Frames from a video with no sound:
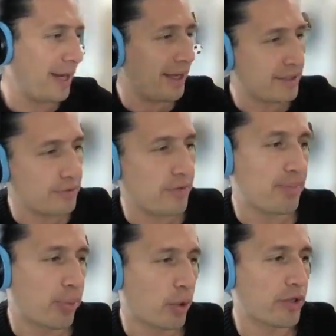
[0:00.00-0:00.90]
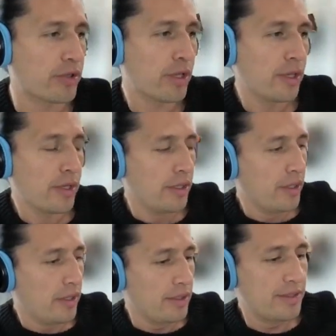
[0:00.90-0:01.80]
latest reports,
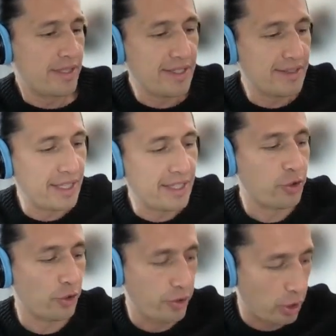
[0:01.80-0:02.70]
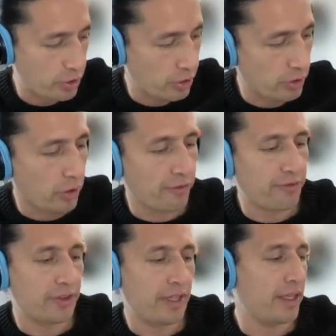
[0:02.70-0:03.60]
since the introduction
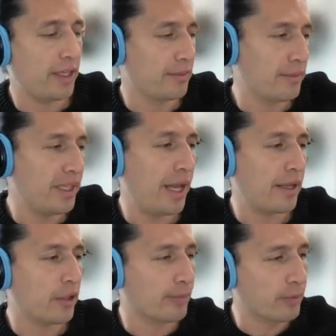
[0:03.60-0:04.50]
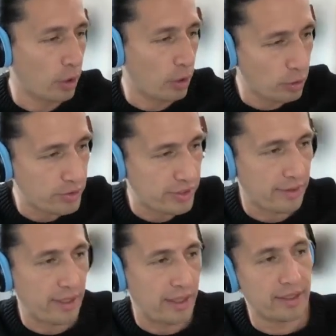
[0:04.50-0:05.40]
of the Millennium Goals
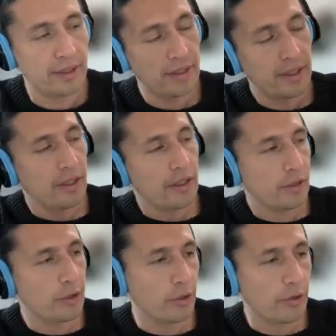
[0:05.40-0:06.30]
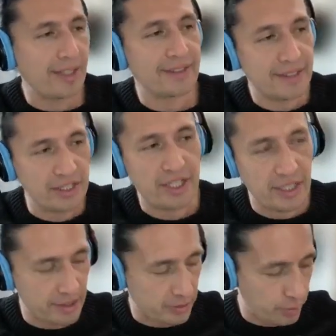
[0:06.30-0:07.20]
and then the
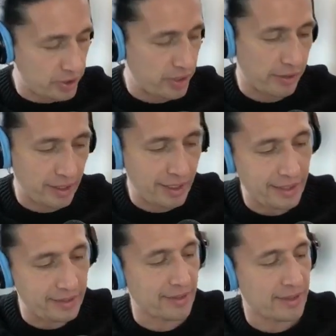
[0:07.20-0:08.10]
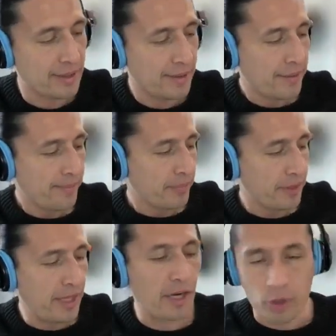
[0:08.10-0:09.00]
SDGs, which are the latest,
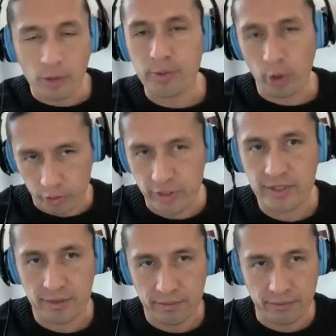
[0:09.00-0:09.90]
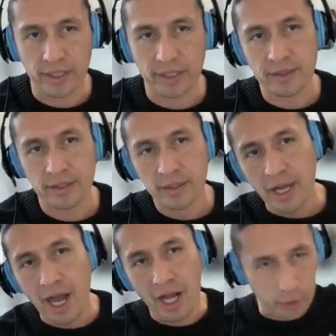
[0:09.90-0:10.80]
there are some progress, right,
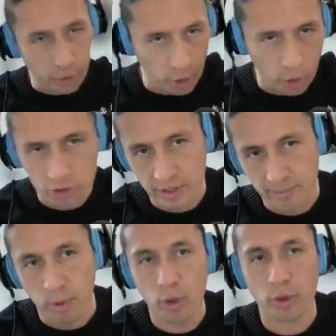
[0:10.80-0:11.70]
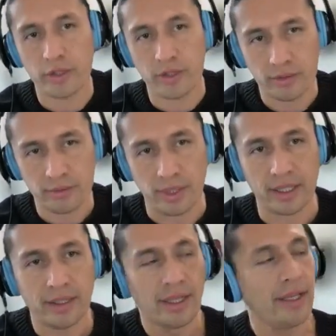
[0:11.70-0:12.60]
across the board,
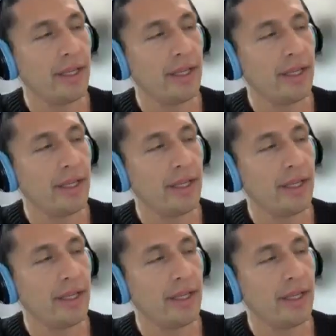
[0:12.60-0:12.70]
right?